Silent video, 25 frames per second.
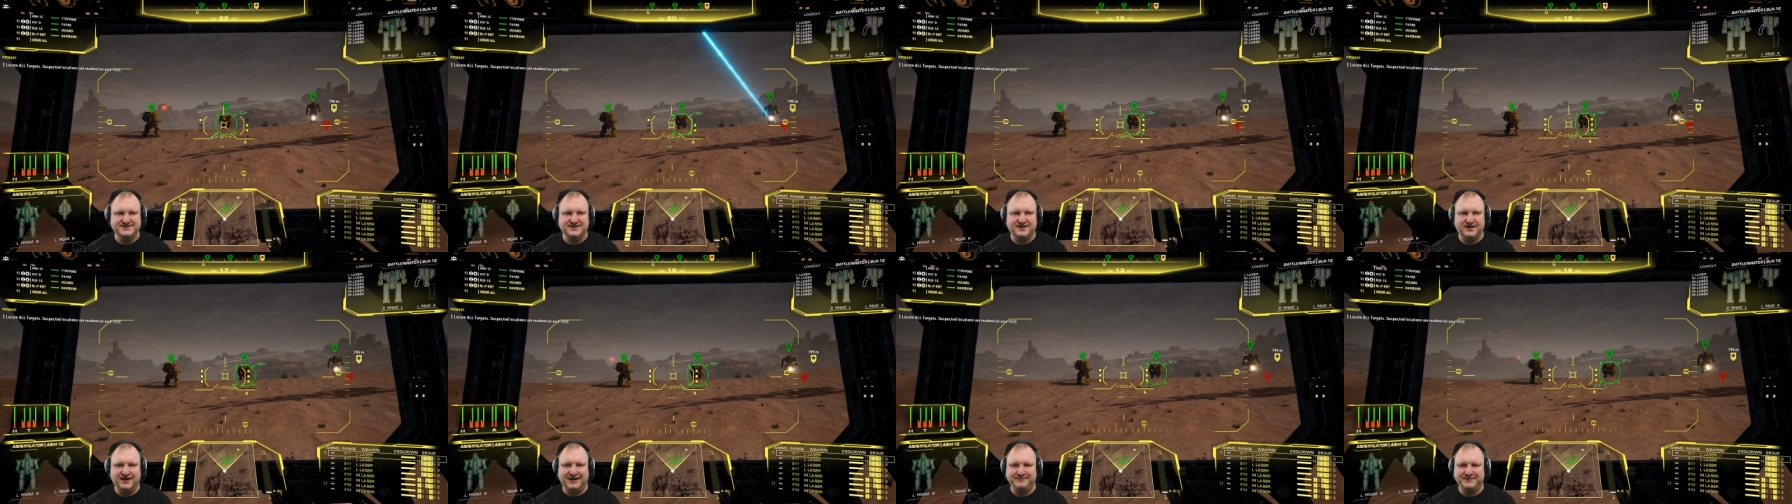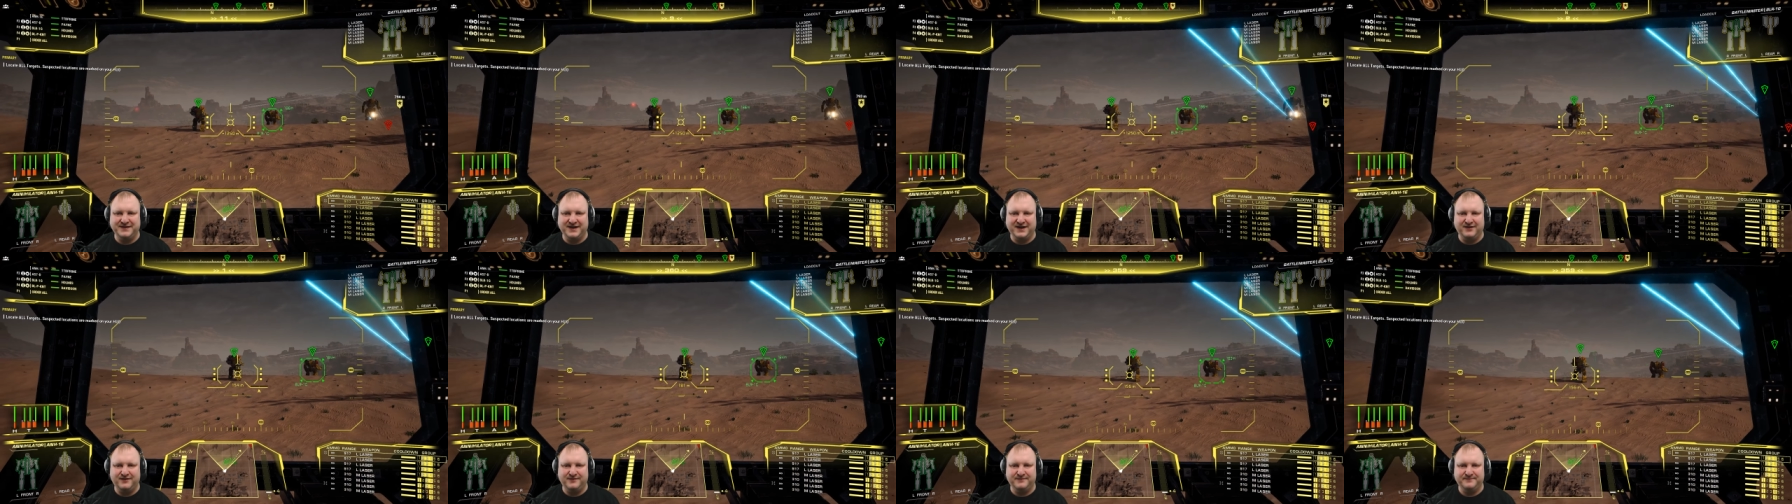calm
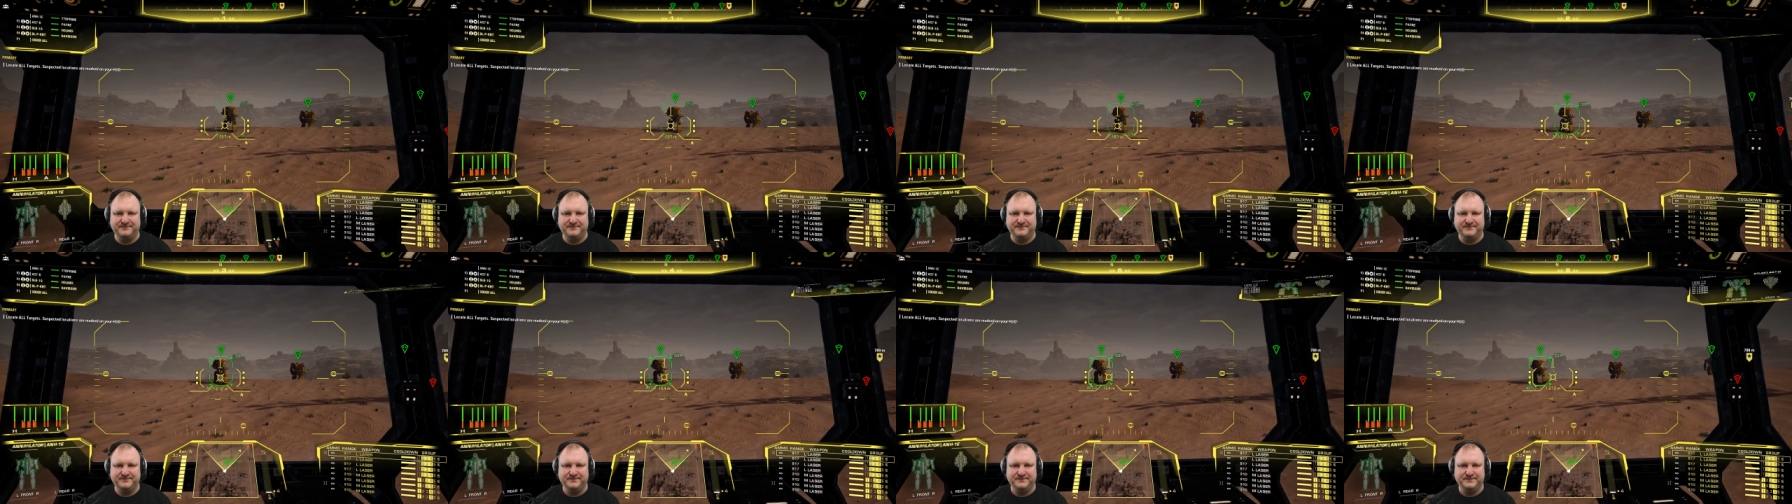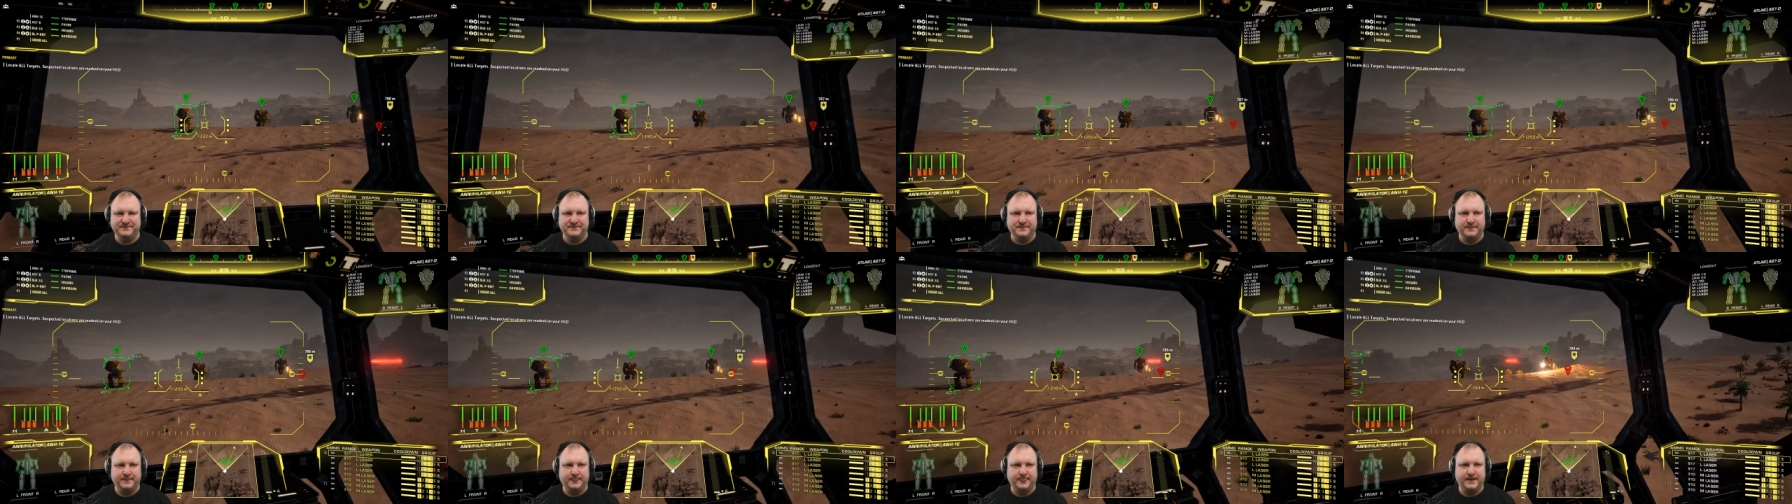down.
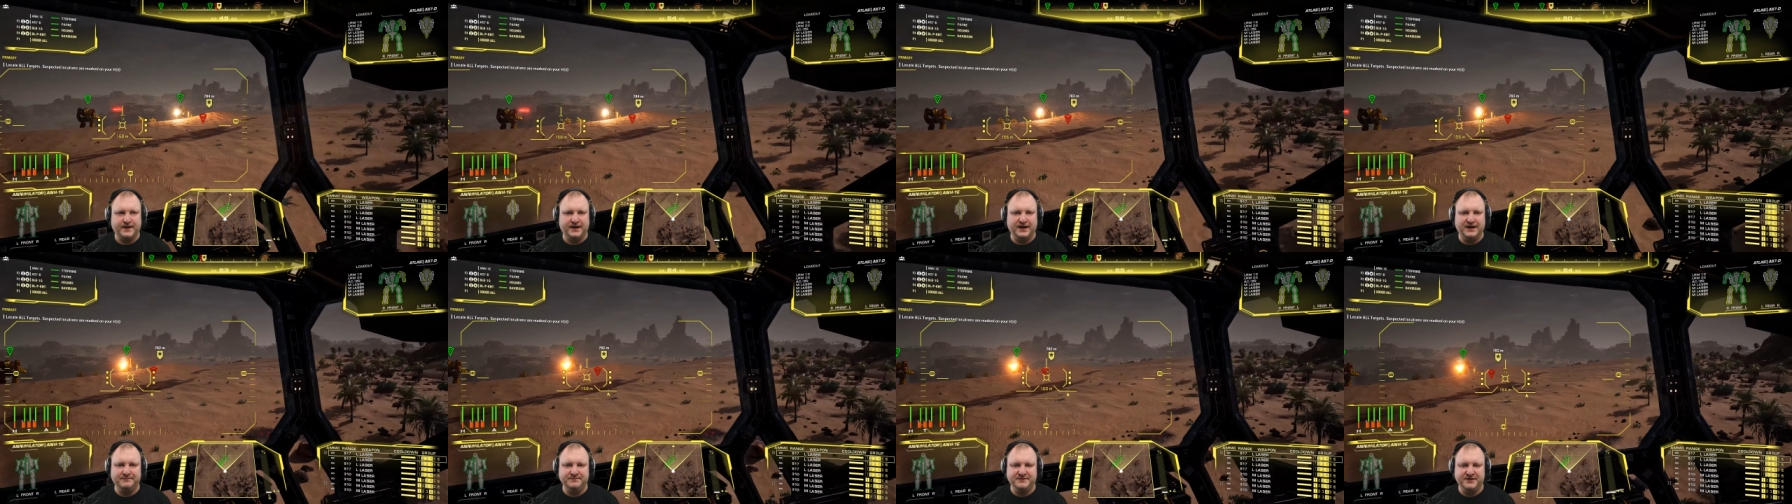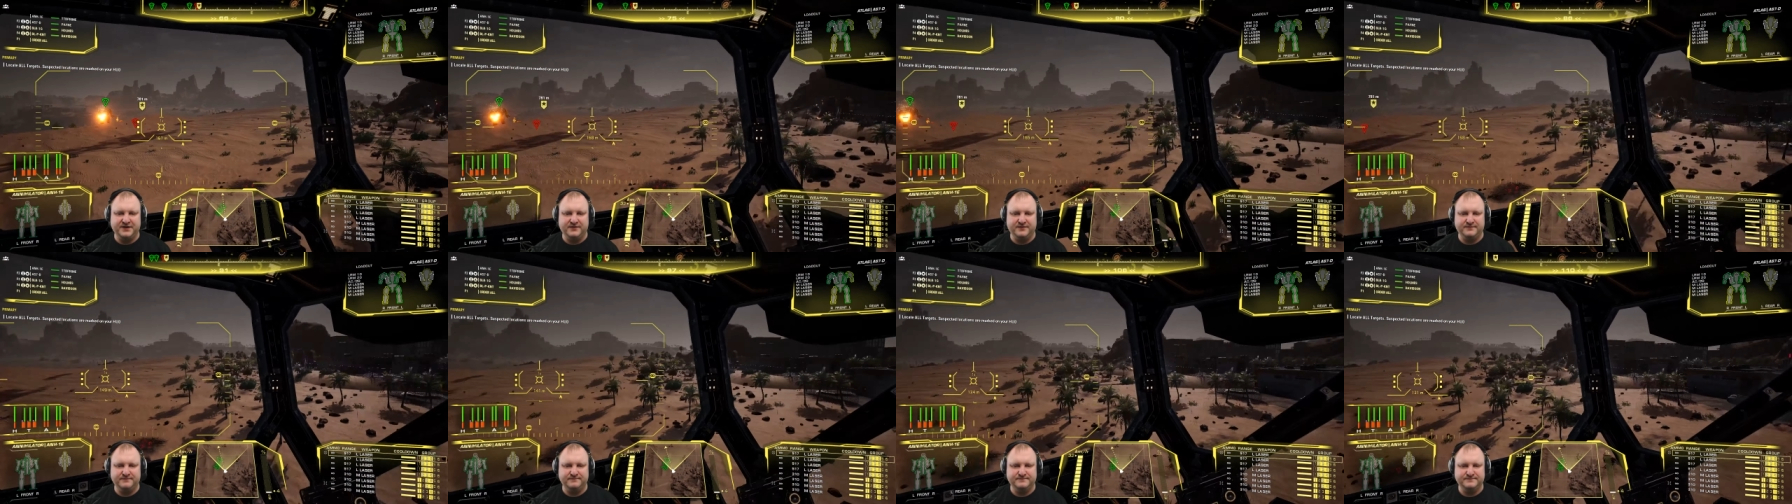Calm
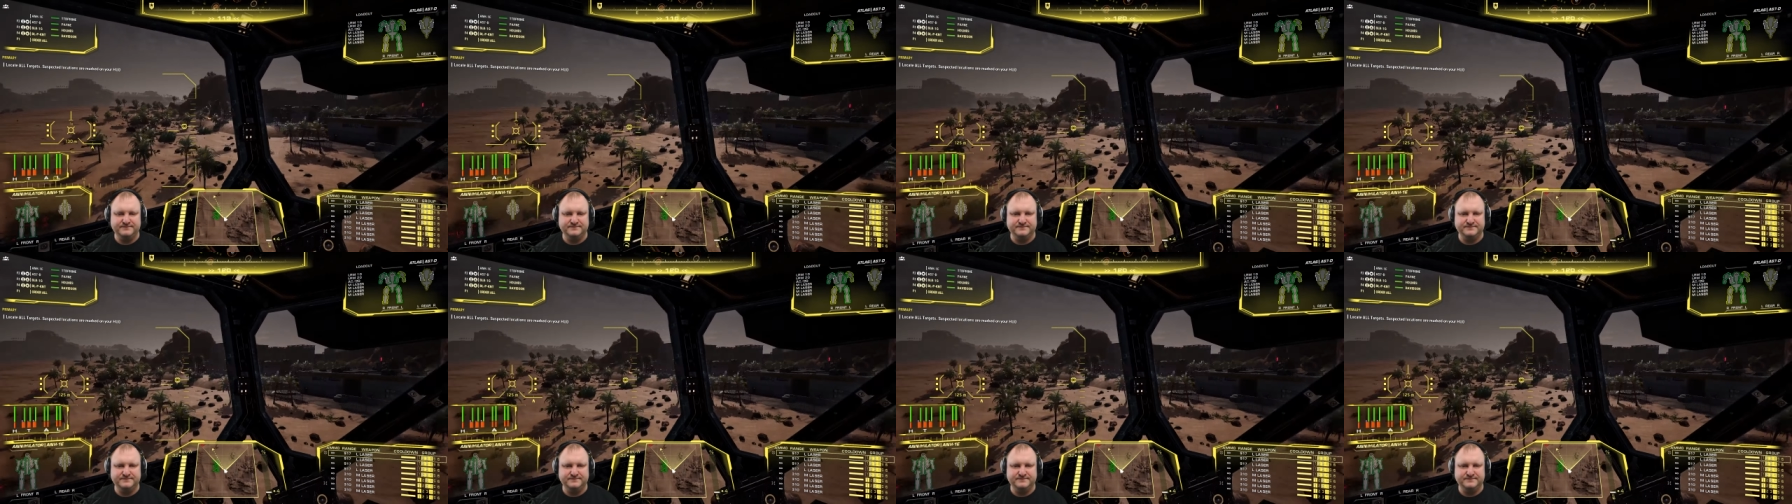down.